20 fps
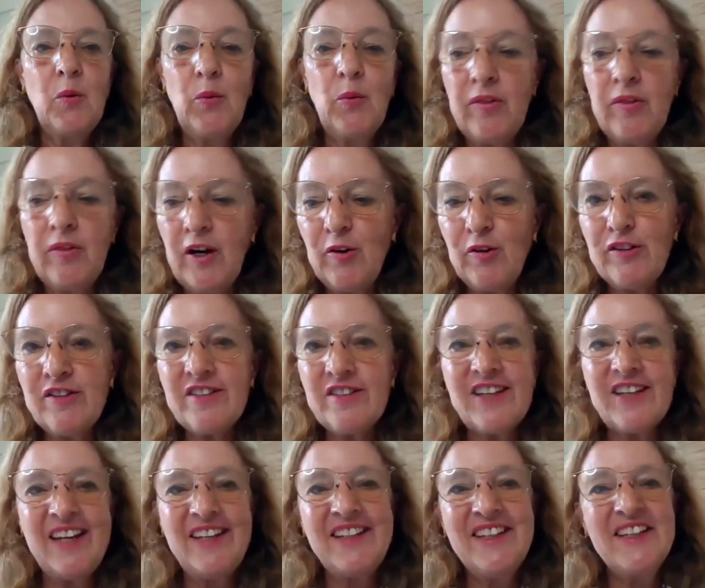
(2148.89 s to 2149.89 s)
without
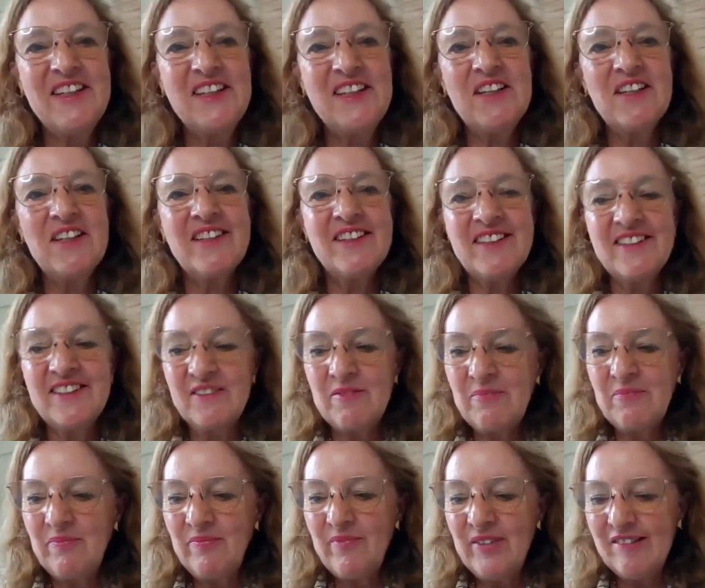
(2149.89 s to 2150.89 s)
any,
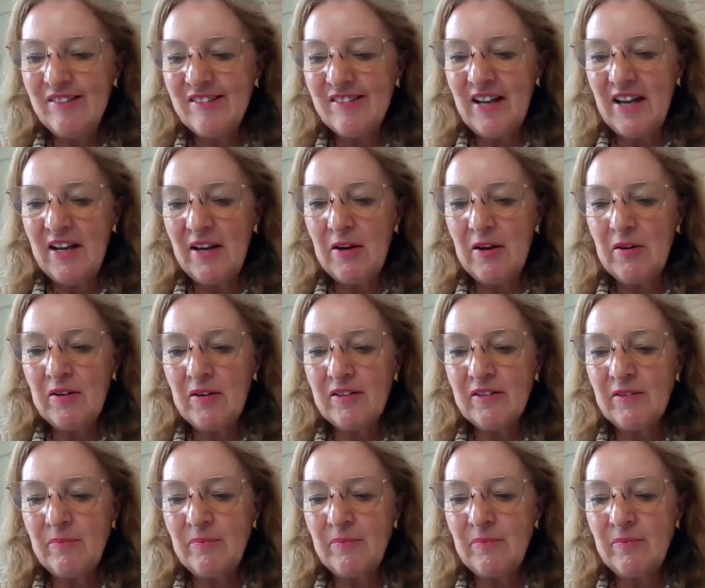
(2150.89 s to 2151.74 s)
let's say,